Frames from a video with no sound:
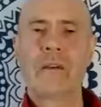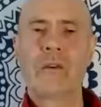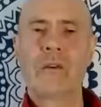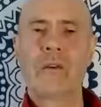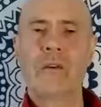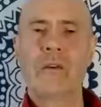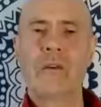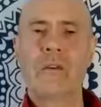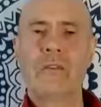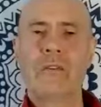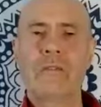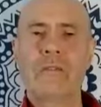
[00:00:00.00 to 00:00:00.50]

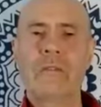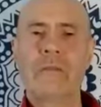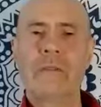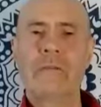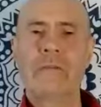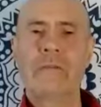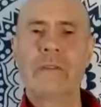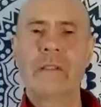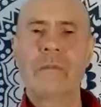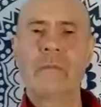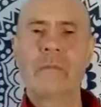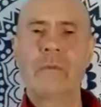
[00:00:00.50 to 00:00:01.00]

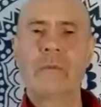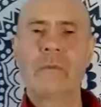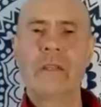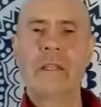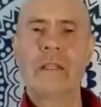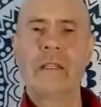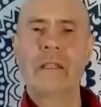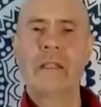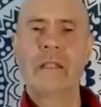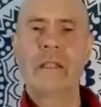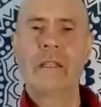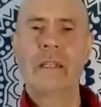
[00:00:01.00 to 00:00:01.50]
Holographic
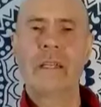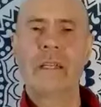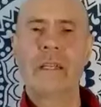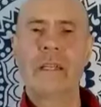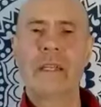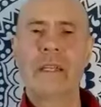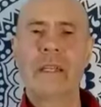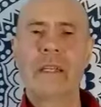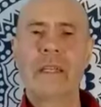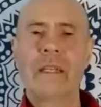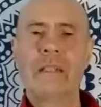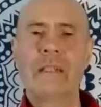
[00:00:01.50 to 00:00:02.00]
breathing
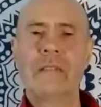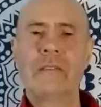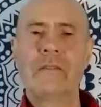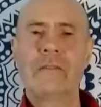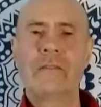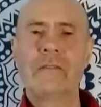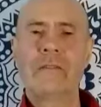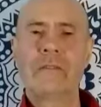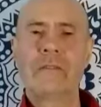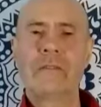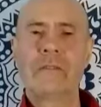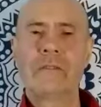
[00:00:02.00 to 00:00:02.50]

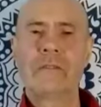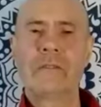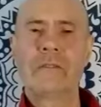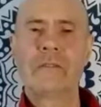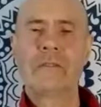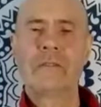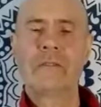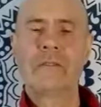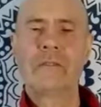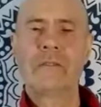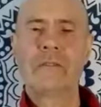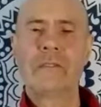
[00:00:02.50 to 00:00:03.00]
is
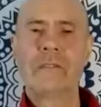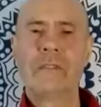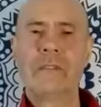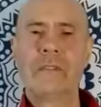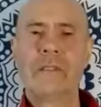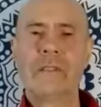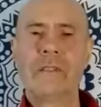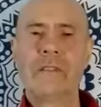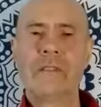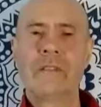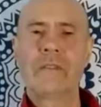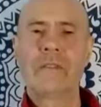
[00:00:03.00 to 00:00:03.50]

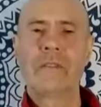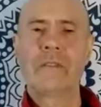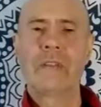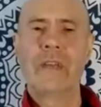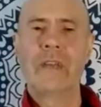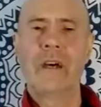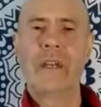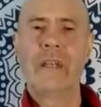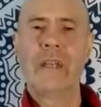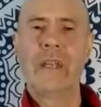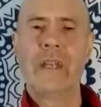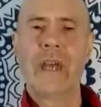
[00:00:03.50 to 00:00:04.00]
the
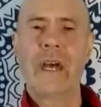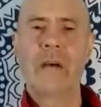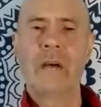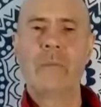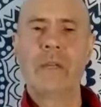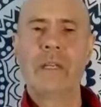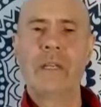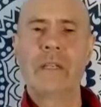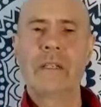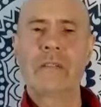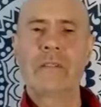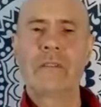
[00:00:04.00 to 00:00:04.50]

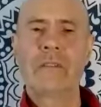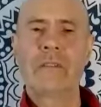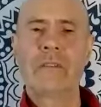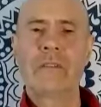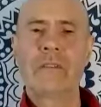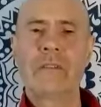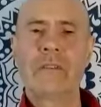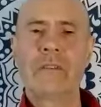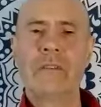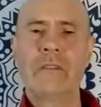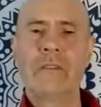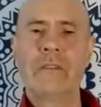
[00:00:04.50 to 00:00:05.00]

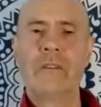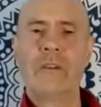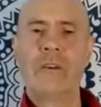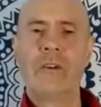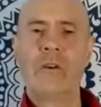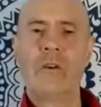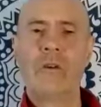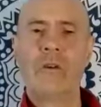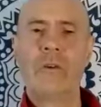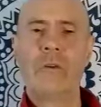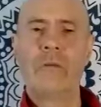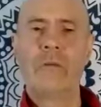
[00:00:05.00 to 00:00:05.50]
dynamics
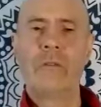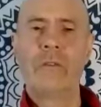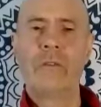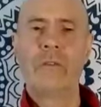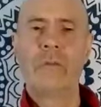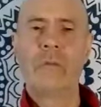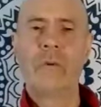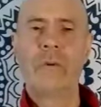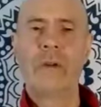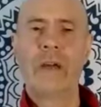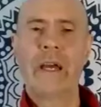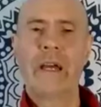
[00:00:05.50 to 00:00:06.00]
of the
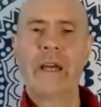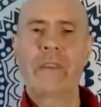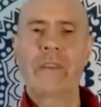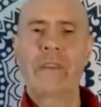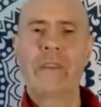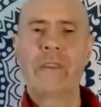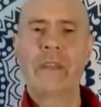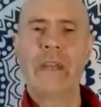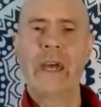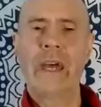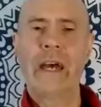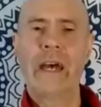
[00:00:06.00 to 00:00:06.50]
breath
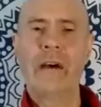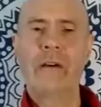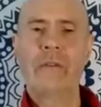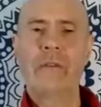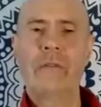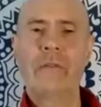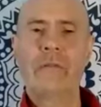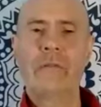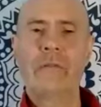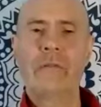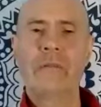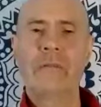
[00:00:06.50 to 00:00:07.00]
and how
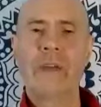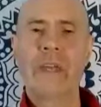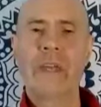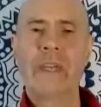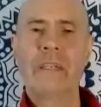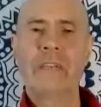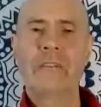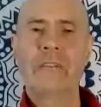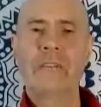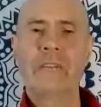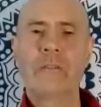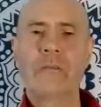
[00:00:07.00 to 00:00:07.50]
the
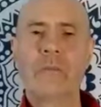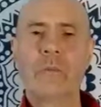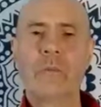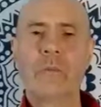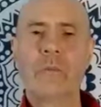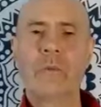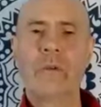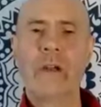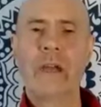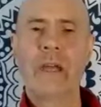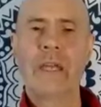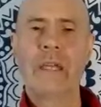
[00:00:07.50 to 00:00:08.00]
face and
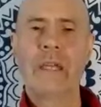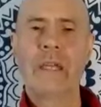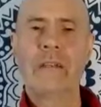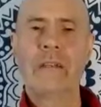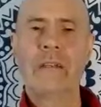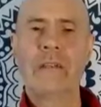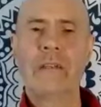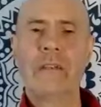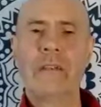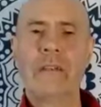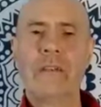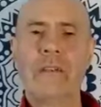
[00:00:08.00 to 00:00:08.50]

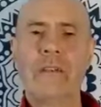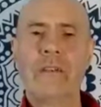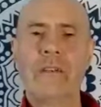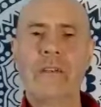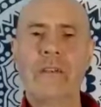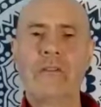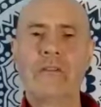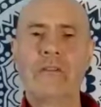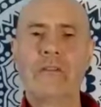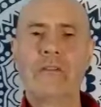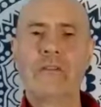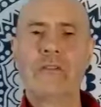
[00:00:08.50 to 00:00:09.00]
brain
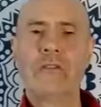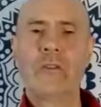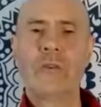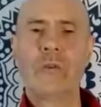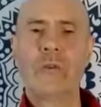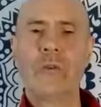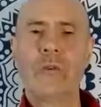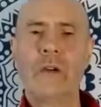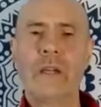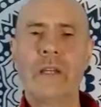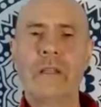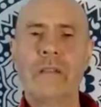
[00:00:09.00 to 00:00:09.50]

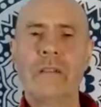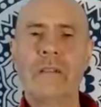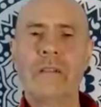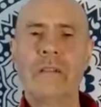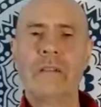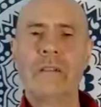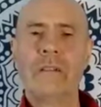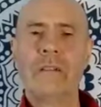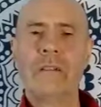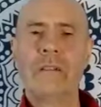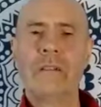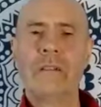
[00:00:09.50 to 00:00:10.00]
join
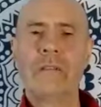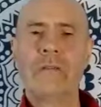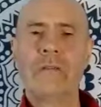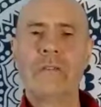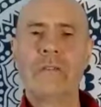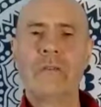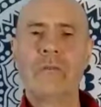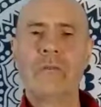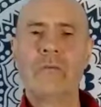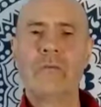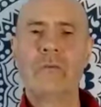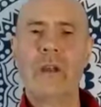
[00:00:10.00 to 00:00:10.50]

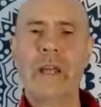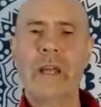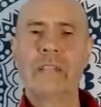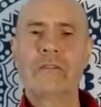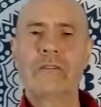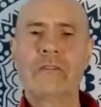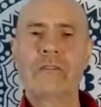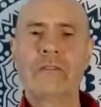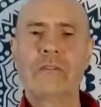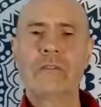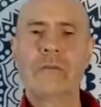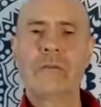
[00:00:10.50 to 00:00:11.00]
the
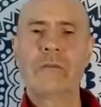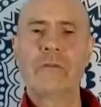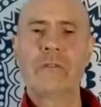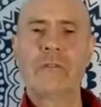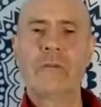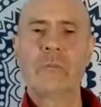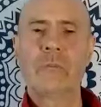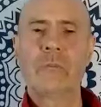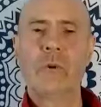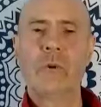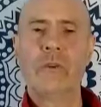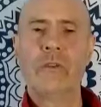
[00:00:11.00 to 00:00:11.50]
rest of the
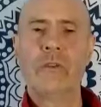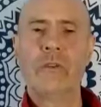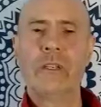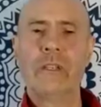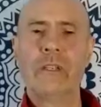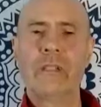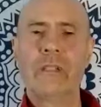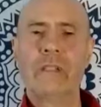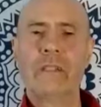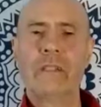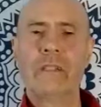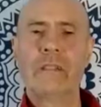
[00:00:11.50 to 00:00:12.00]
body